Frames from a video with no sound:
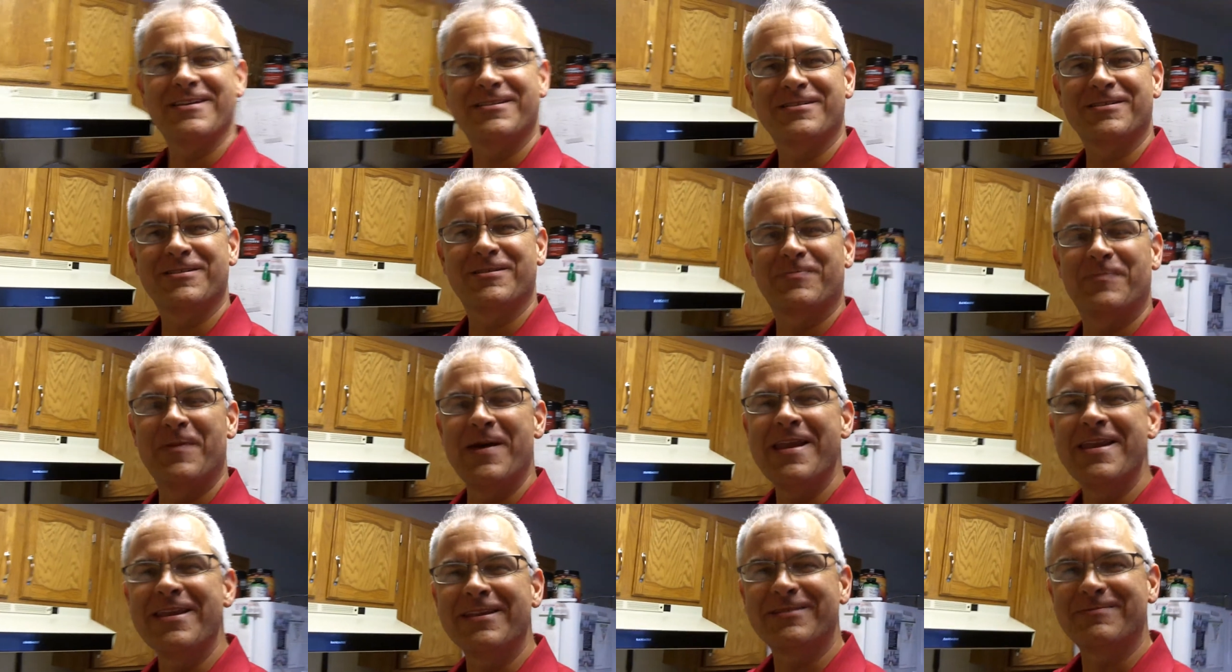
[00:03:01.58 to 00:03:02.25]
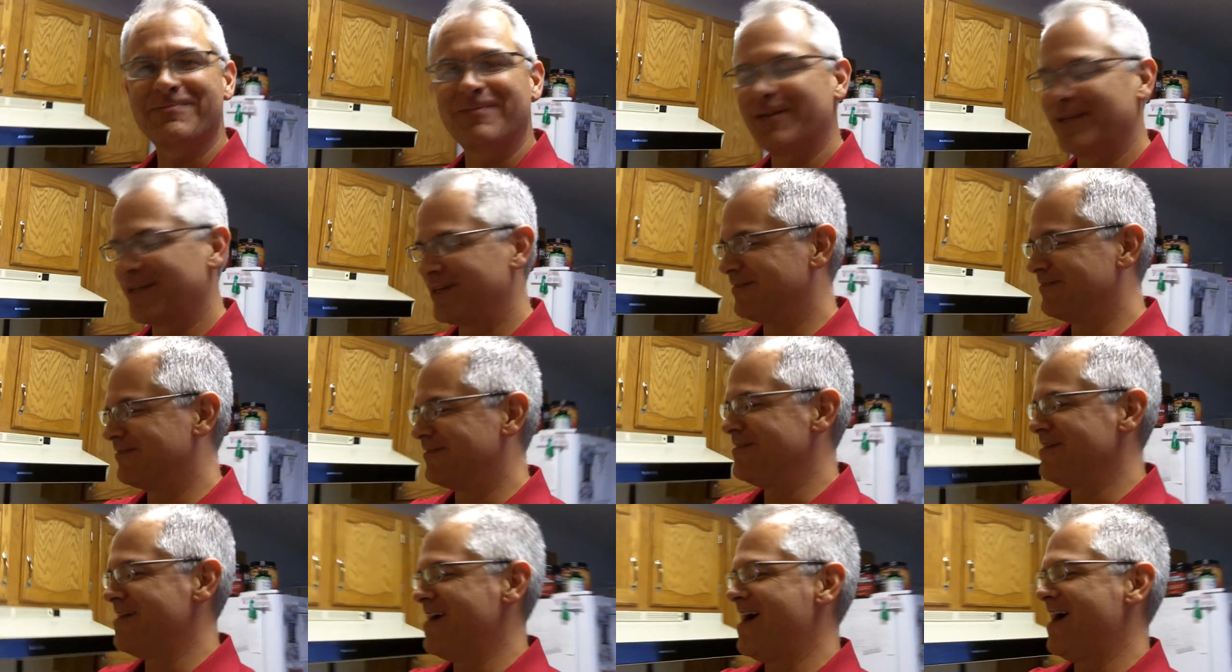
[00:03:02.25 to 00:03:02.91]
taste the spinach,
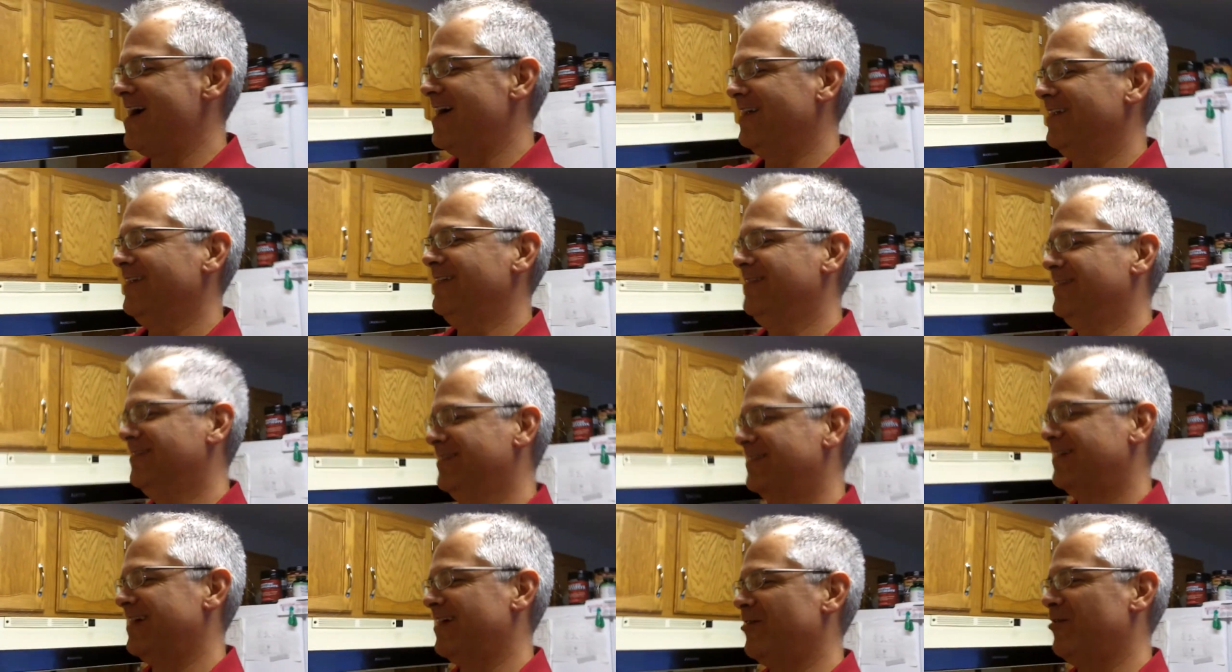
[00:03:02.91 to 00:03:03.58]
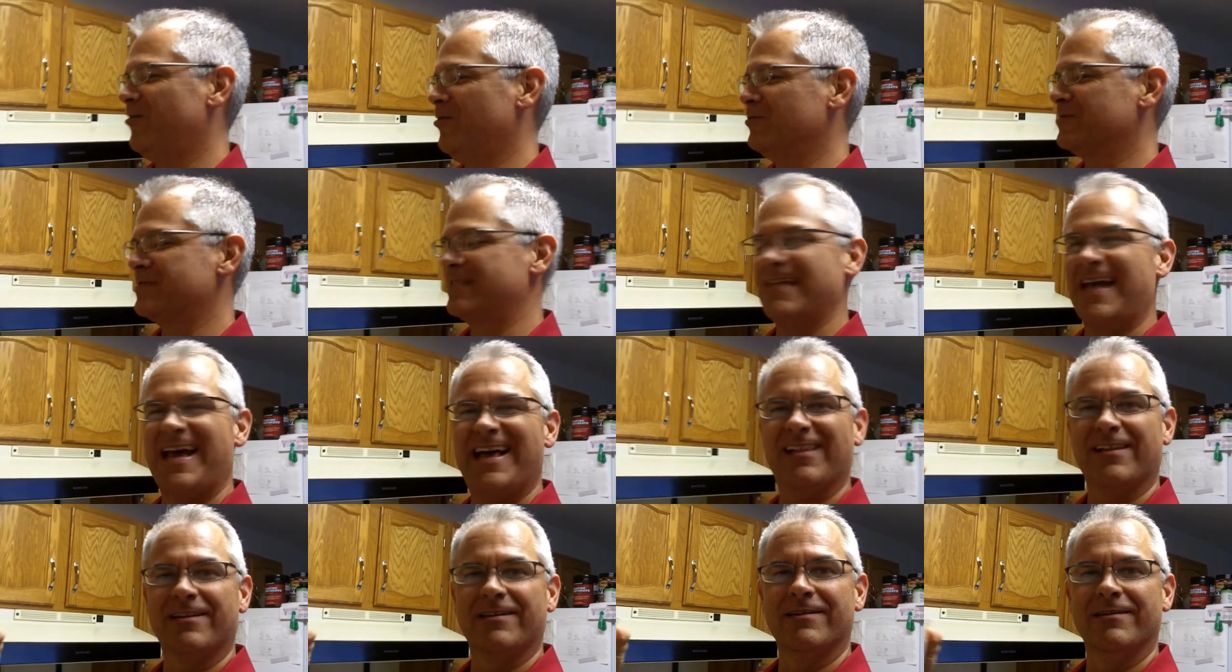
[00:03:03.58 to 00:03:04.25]
believe it or not. Got a whole
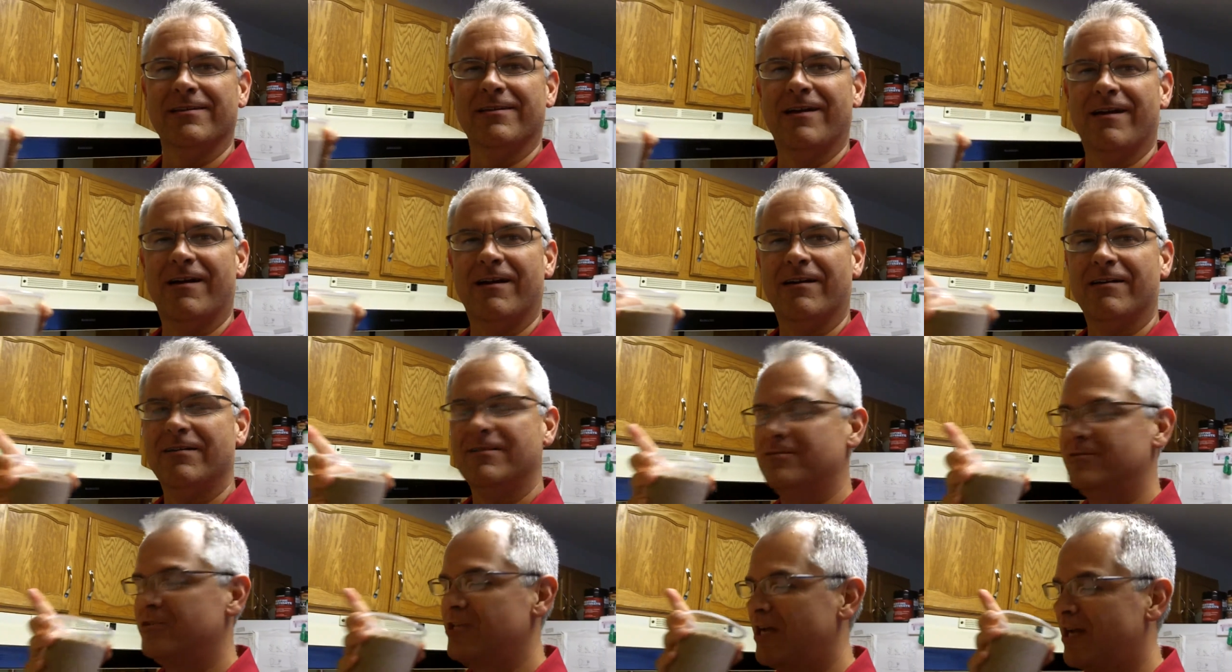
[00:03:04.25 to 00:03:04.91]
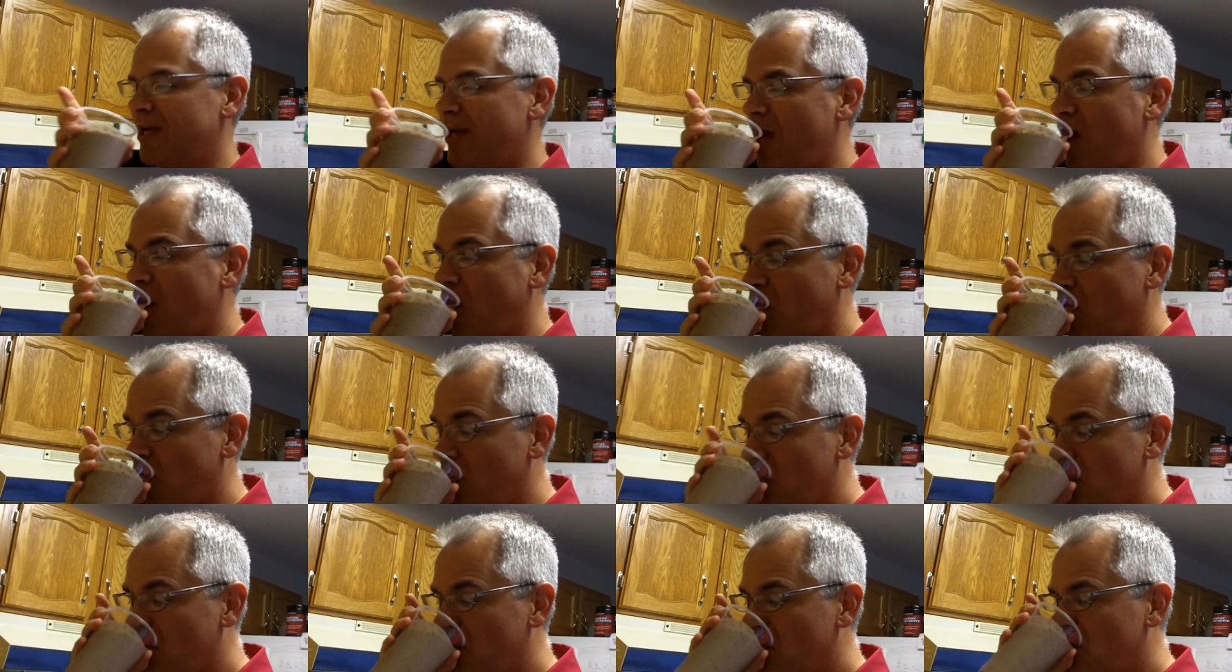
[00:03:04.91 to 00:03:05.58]
salad in there. Check it out.